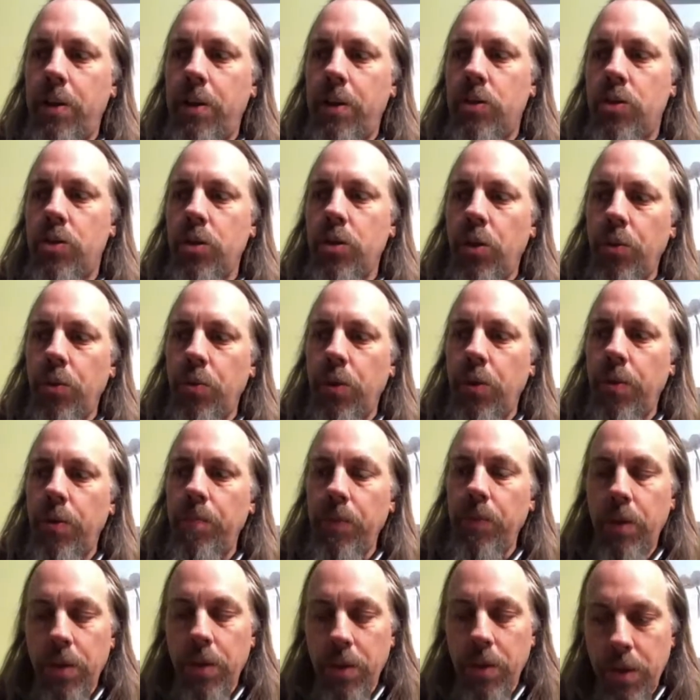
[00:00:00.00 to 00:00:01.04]
of the children.
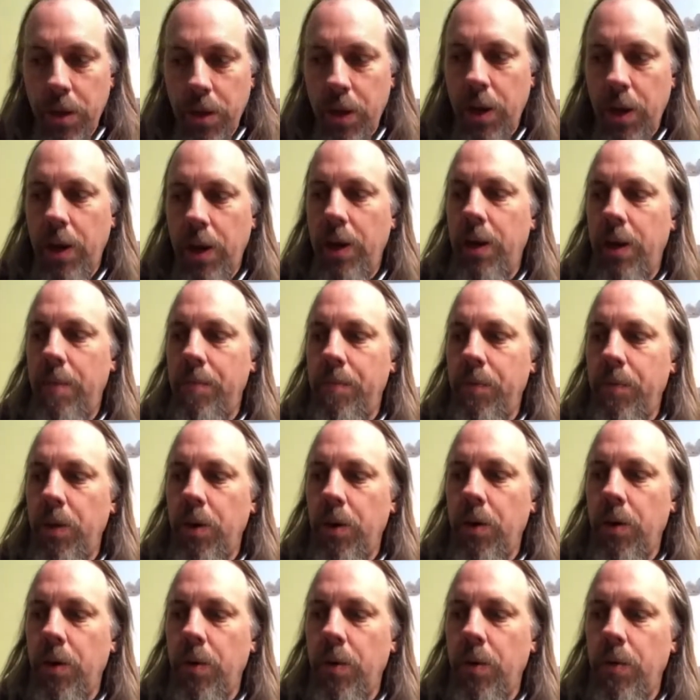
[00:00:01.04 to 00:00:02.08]
Um,
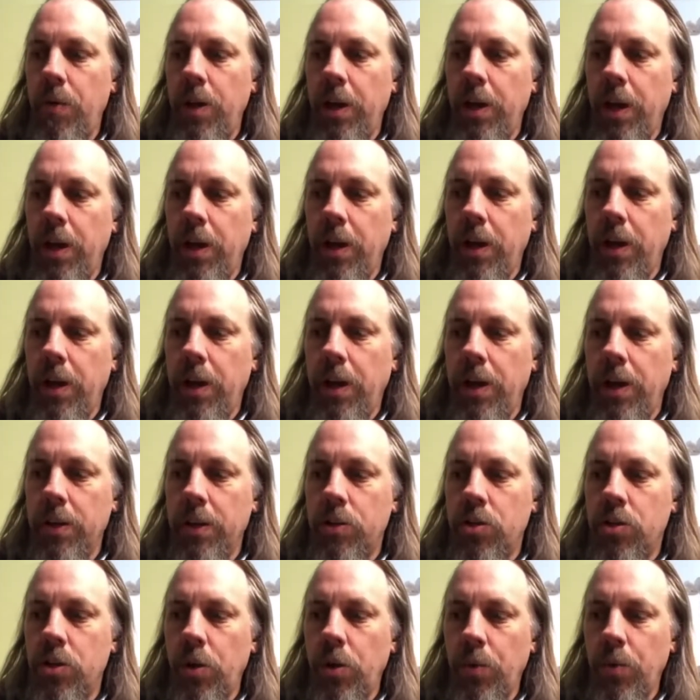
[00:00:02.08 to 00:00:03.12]
you know, it, uh,
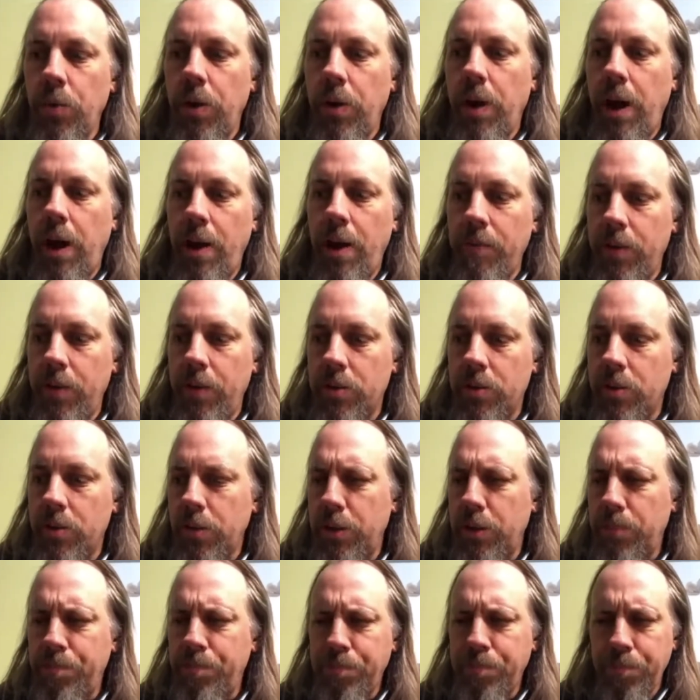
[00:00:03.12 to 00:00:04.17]
children,
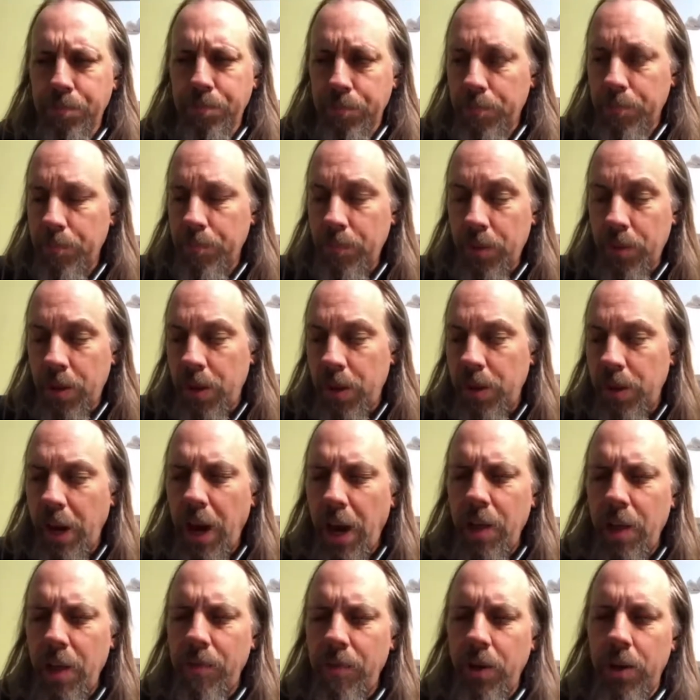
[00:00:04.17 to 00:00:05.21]
obviously,
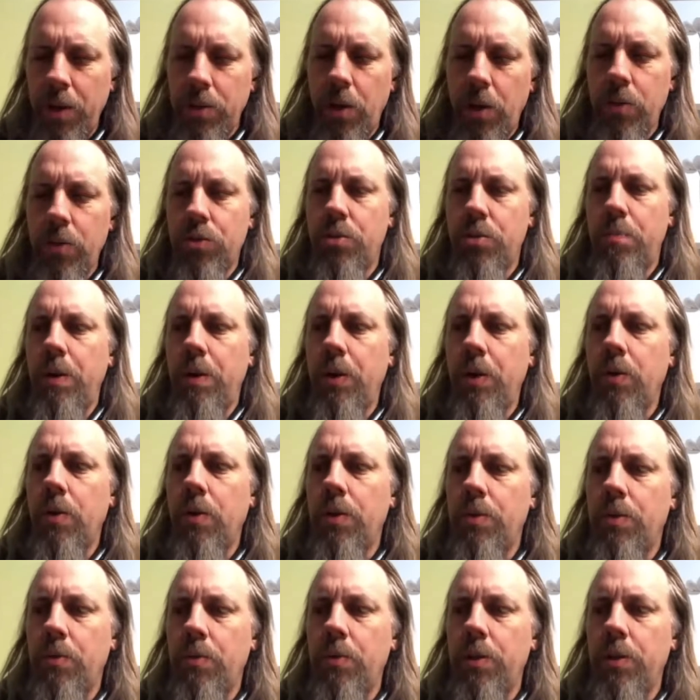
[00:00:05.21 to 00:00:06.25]
not even adults should be
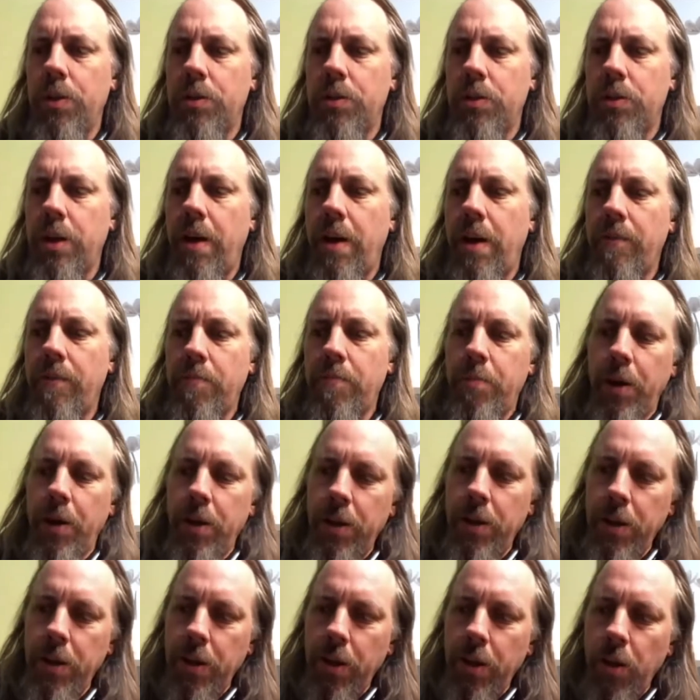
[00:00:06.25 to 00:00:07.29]
going through this stuff. But
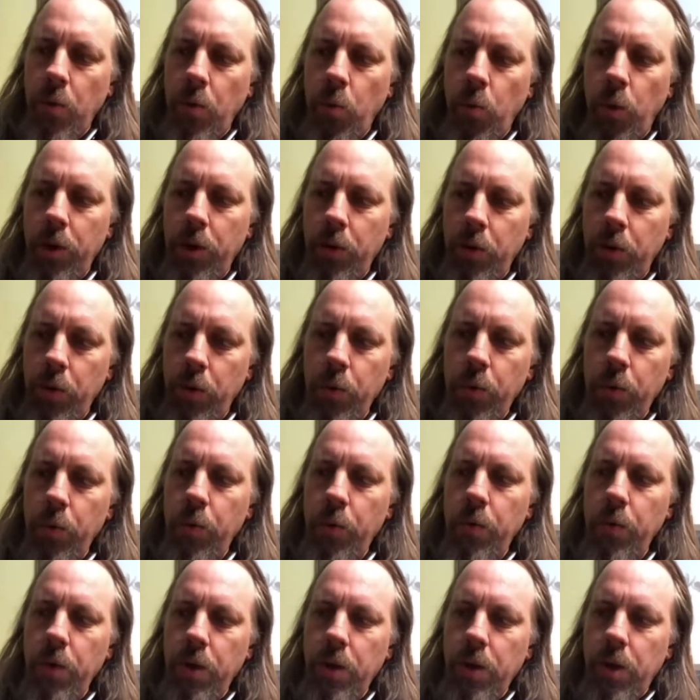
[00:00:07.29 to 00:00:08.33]
when
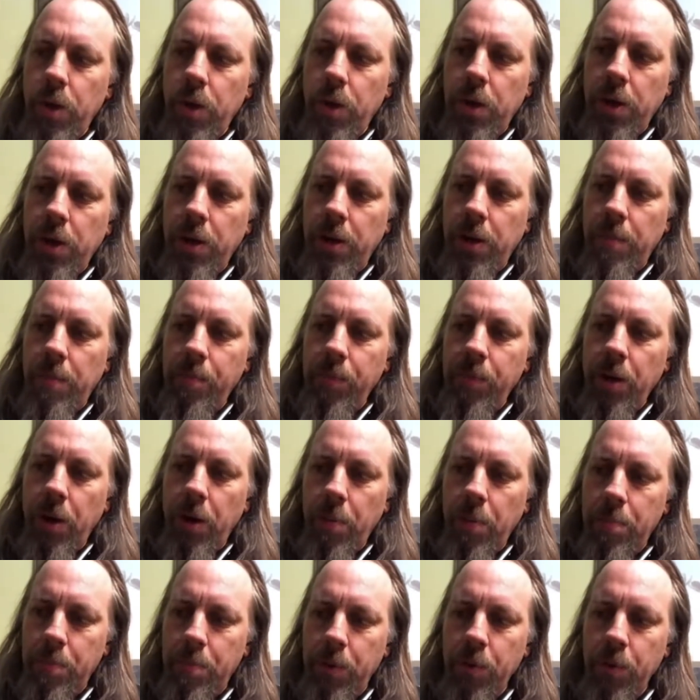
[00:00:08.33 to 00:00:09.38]
you um,
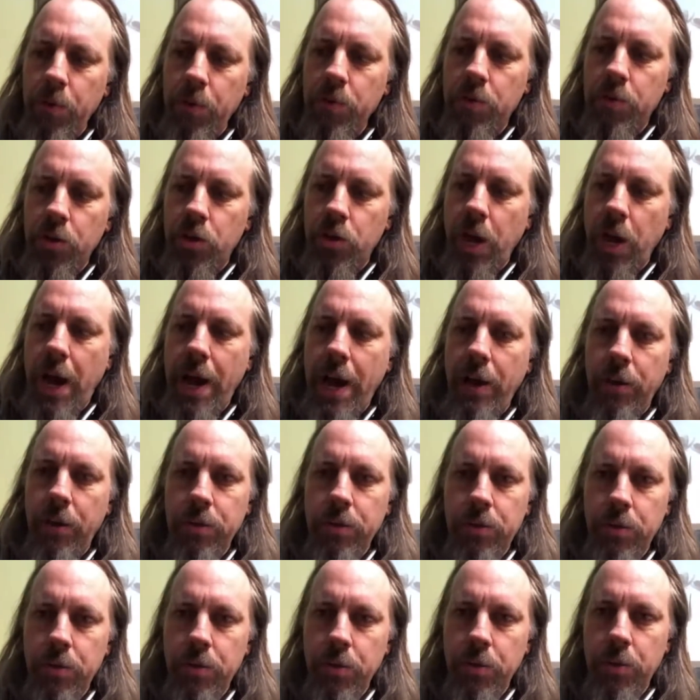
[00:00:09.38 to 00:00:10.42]
abuse a
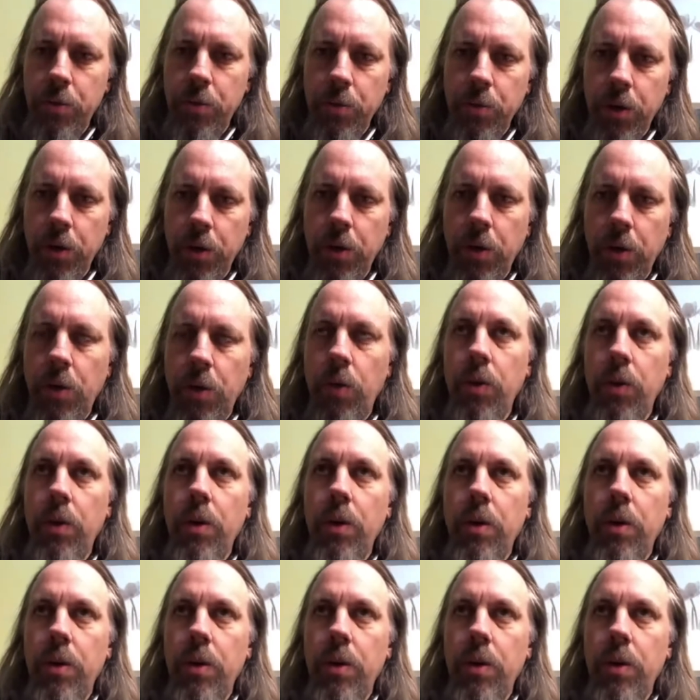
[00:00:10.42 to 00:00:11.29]
child to, you know,